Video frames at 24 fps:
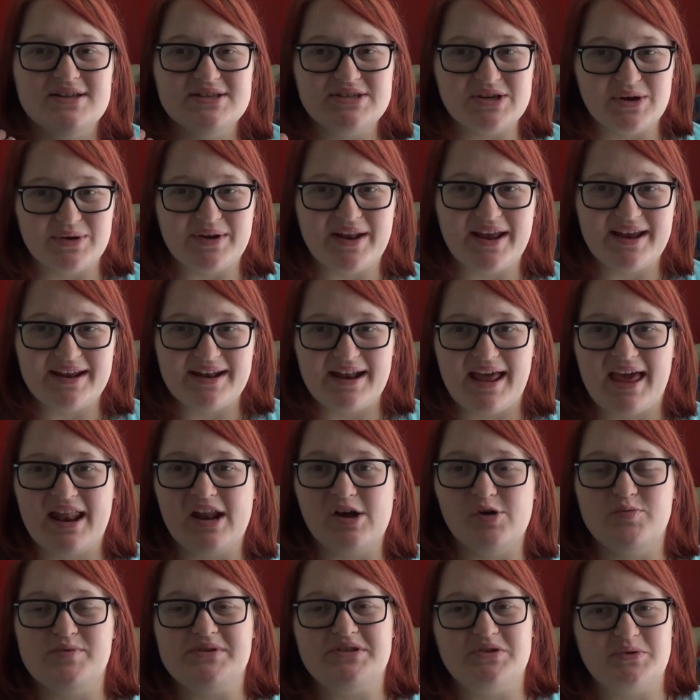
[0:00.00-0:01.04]
donate, and
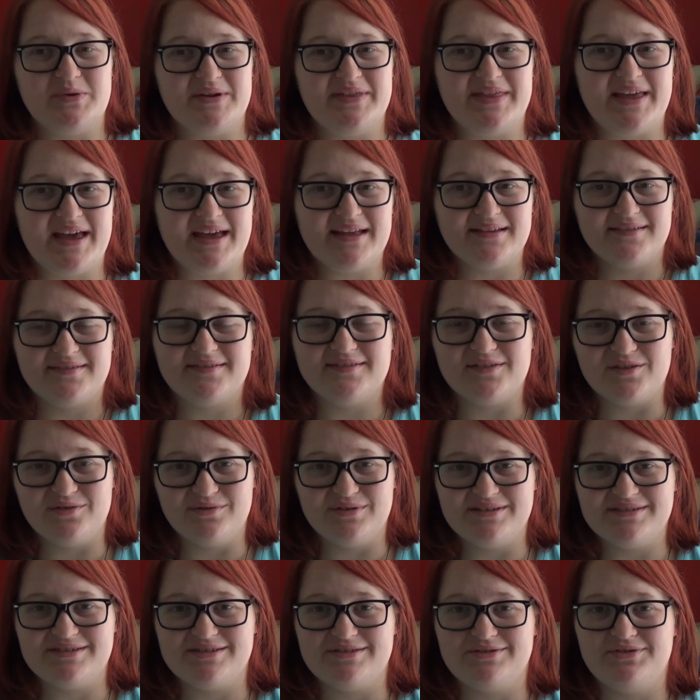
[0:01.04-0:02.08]
I will be doing that soon
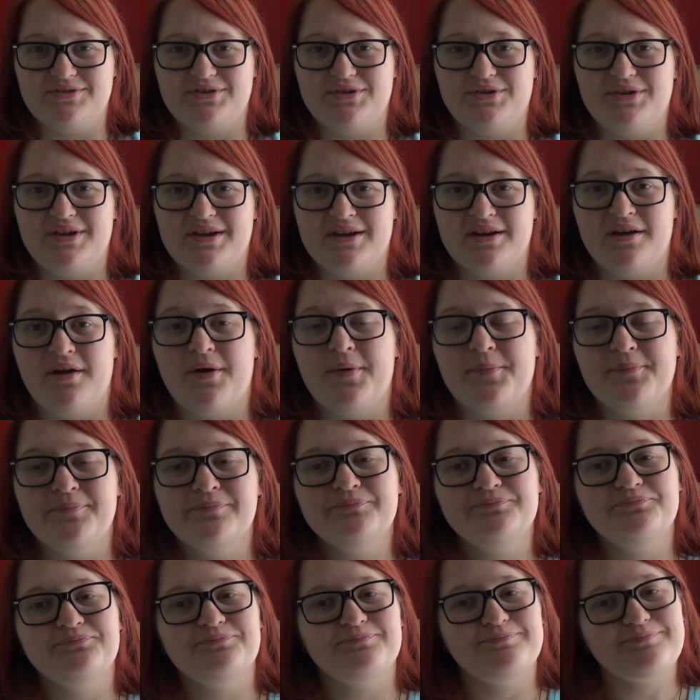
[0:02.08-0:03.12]
into the new year,
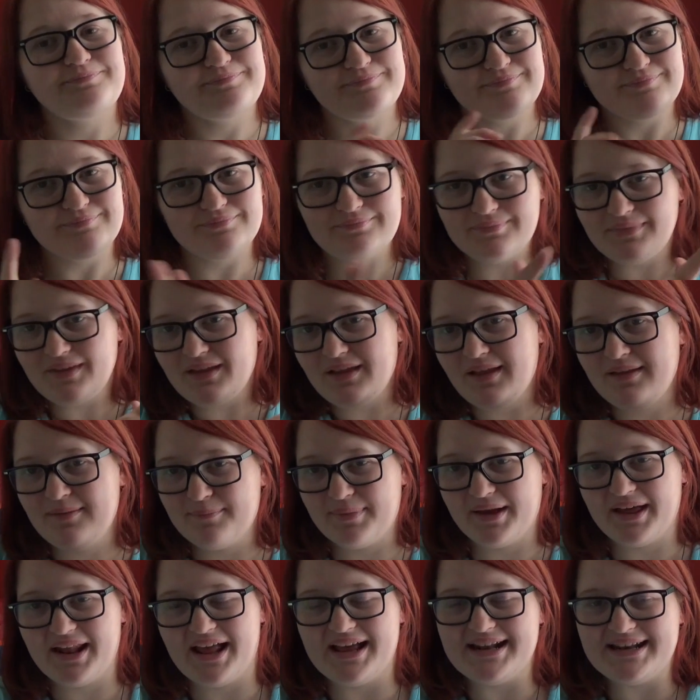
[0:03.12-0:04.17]

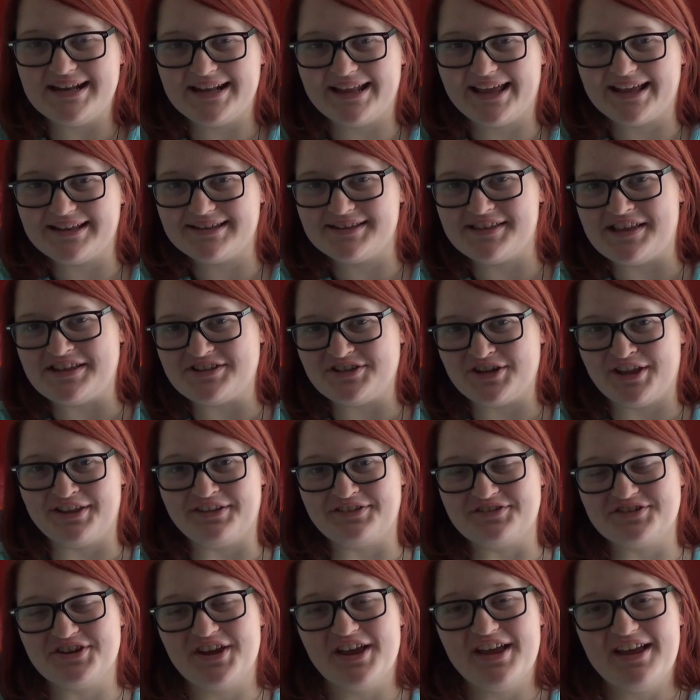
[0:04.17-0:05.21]
but I didn't get to that
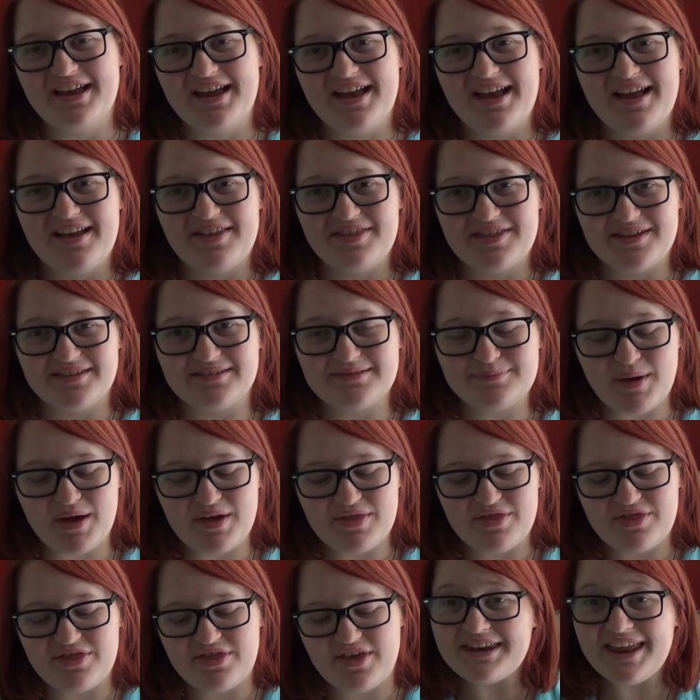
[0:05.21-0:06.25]
challenge this
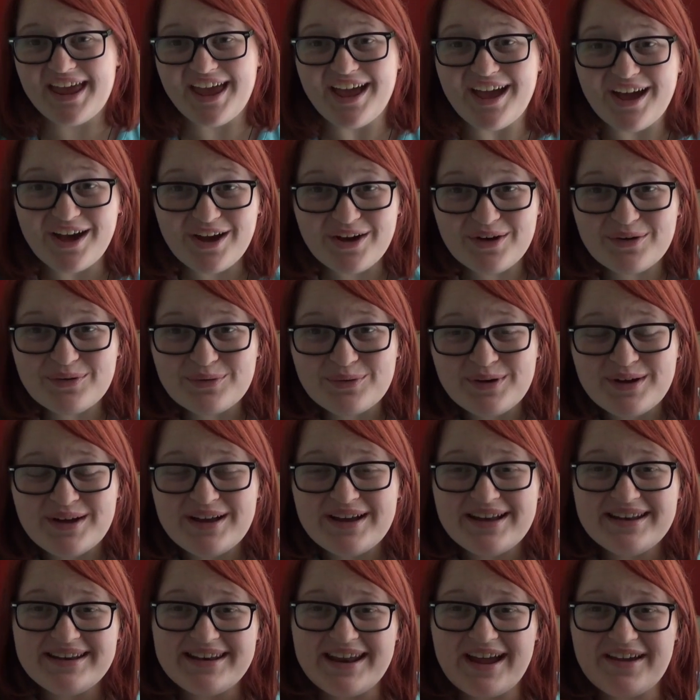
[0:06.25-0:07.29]
month. Now
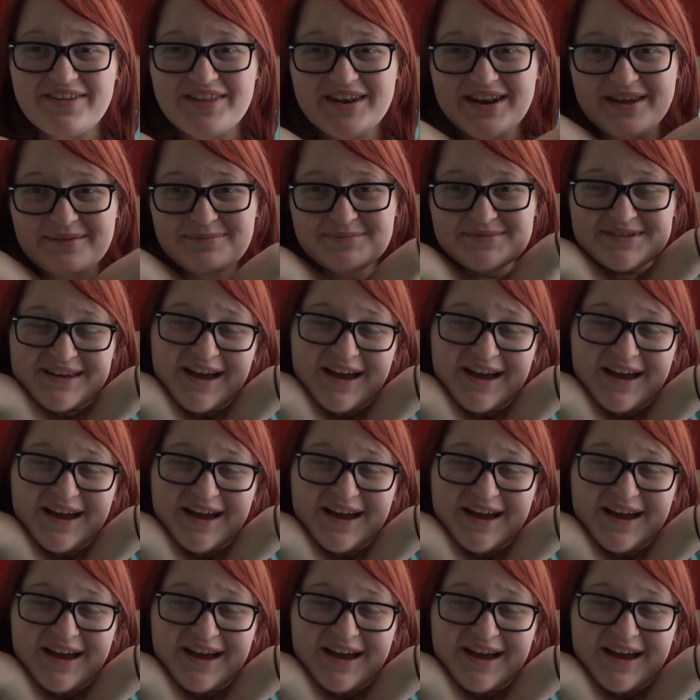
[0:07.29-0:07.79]
that I'm